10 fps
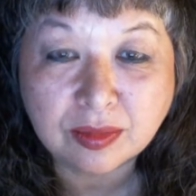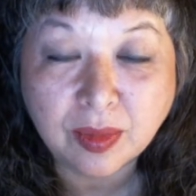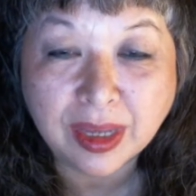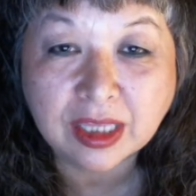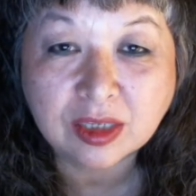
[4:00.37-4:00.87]

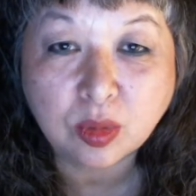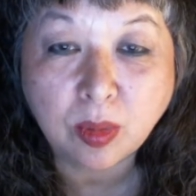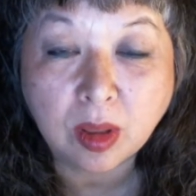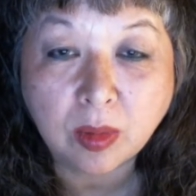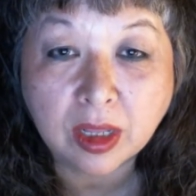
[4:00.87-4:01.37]
make things with
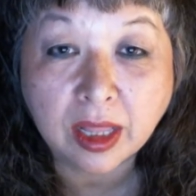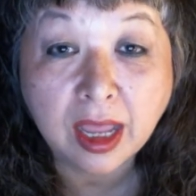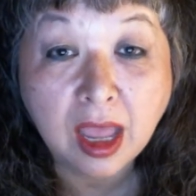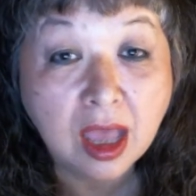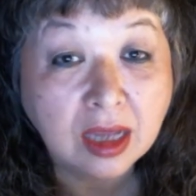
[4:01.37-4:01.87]
polymer clay,
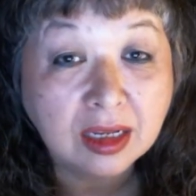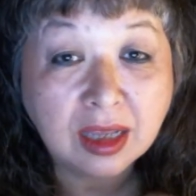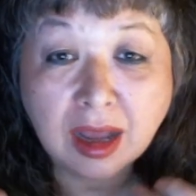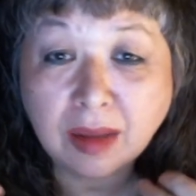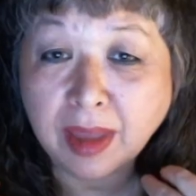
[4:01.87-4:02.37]
to
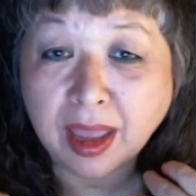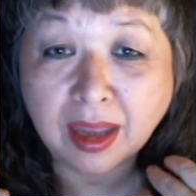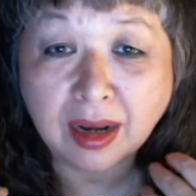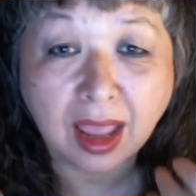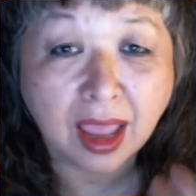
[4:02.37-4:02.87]
come
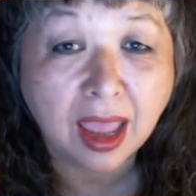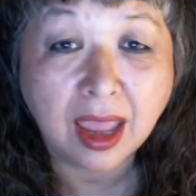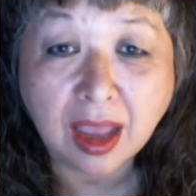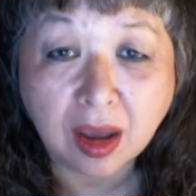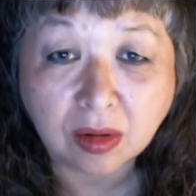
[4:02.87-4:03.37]
and
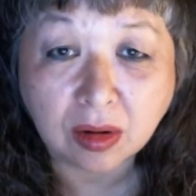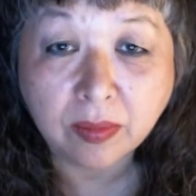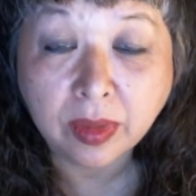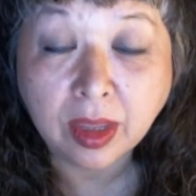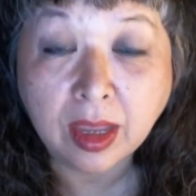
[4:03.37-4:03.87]
hang out?
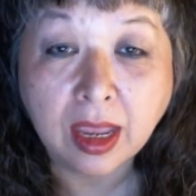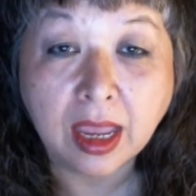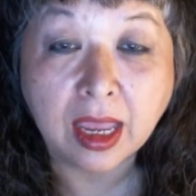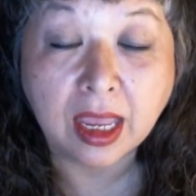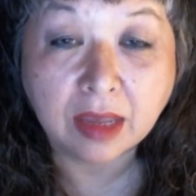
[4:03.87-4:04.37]

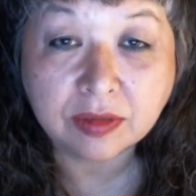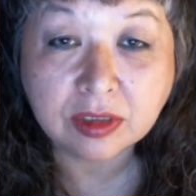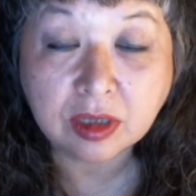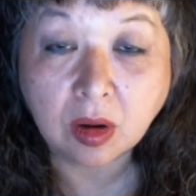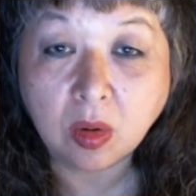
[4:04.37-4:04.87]
If
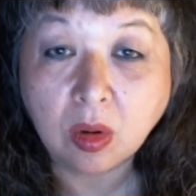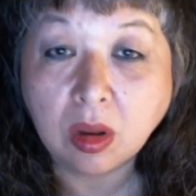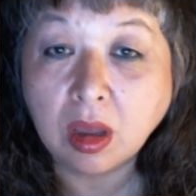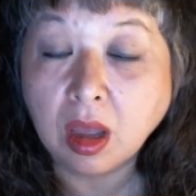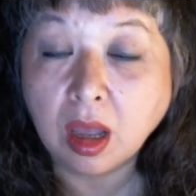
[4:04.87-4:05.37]
so,
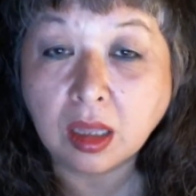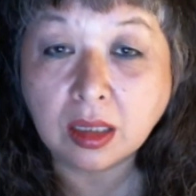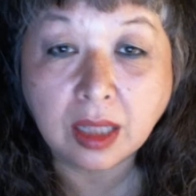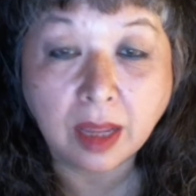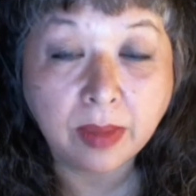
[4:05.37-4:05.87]

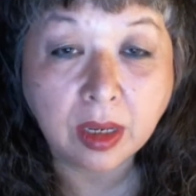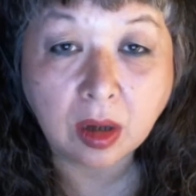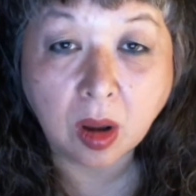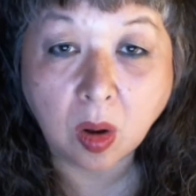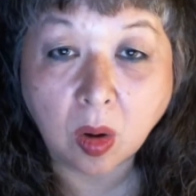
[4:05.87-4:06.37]
let me
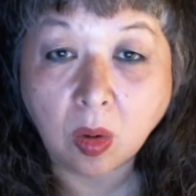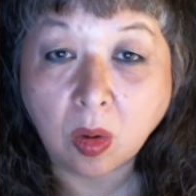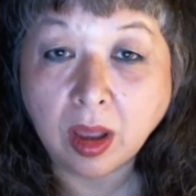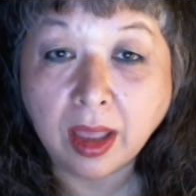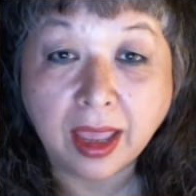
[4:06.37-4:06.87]
know.
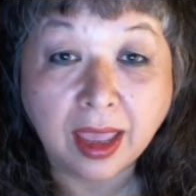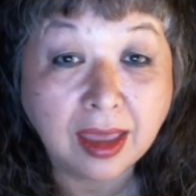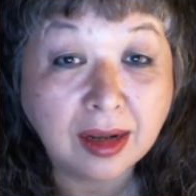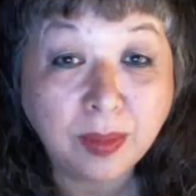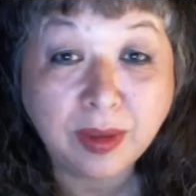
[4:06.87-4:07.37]

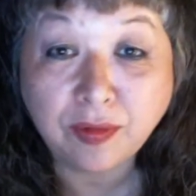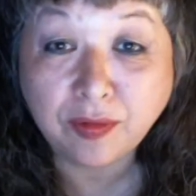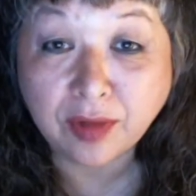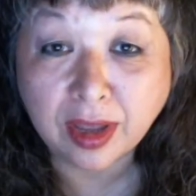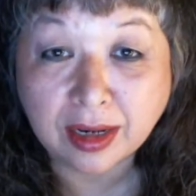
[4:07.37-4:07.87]
It'll be
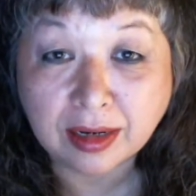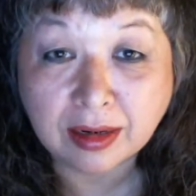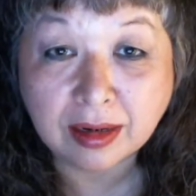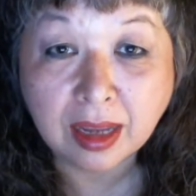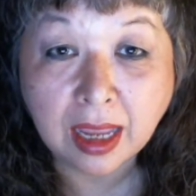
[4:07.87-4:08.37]

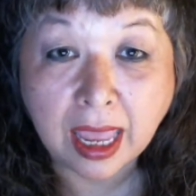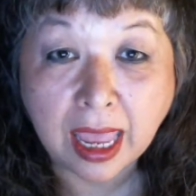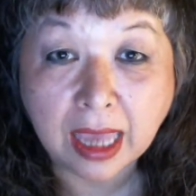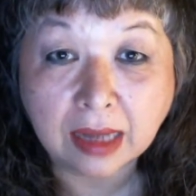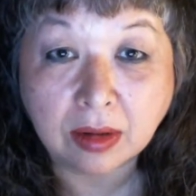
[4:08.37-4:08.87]
fun.
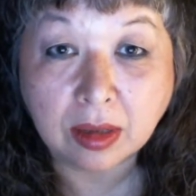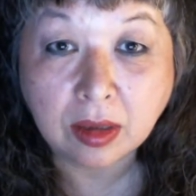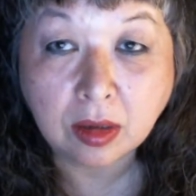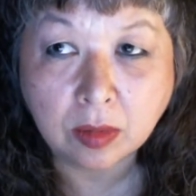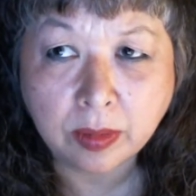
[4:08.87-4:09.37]
And,
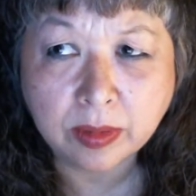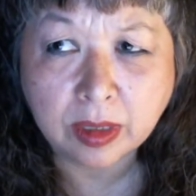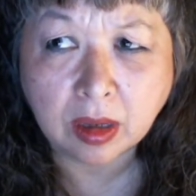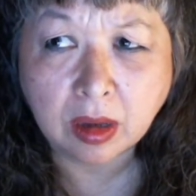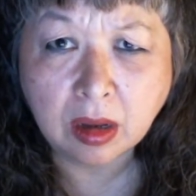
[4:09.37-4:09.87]
people
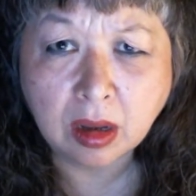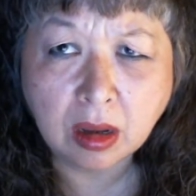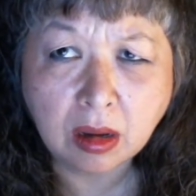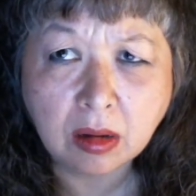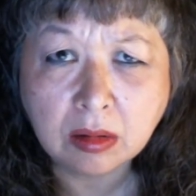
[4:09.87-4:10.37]
think,
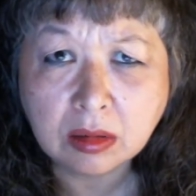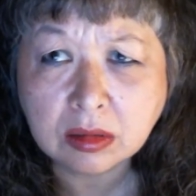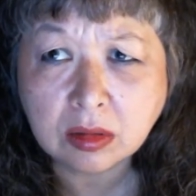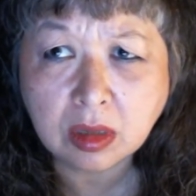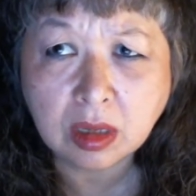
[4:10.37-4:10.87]
oh,
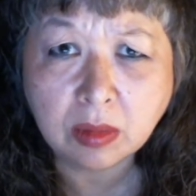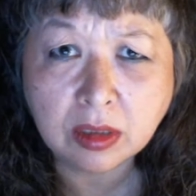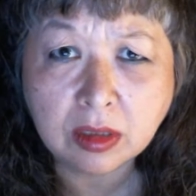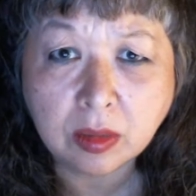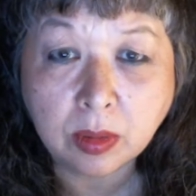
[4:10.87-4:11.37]
it's only a
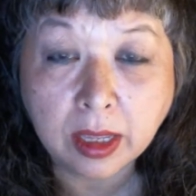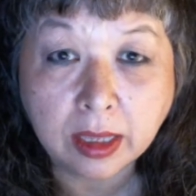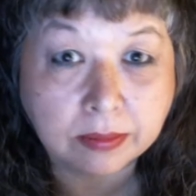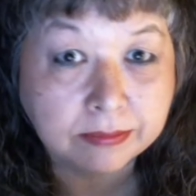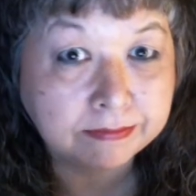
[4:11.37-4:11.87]
month to plan.